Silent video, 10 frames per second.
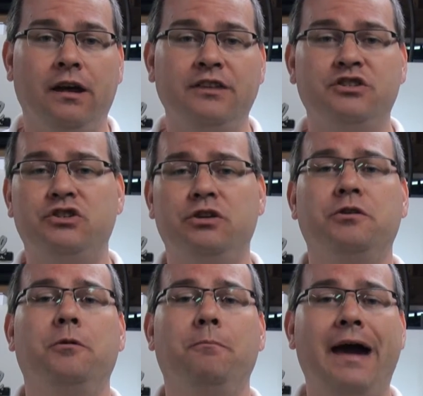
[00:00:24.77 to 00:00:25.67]
and
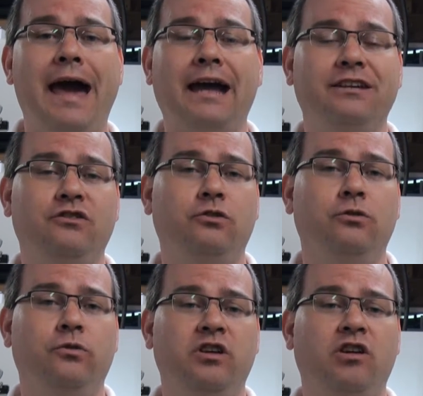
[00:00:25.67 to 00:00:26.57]
circle back
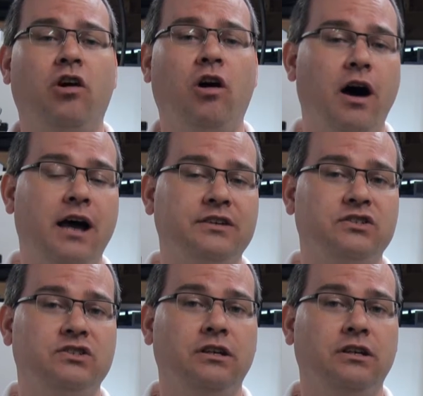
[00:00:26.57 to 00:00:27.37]
to the costs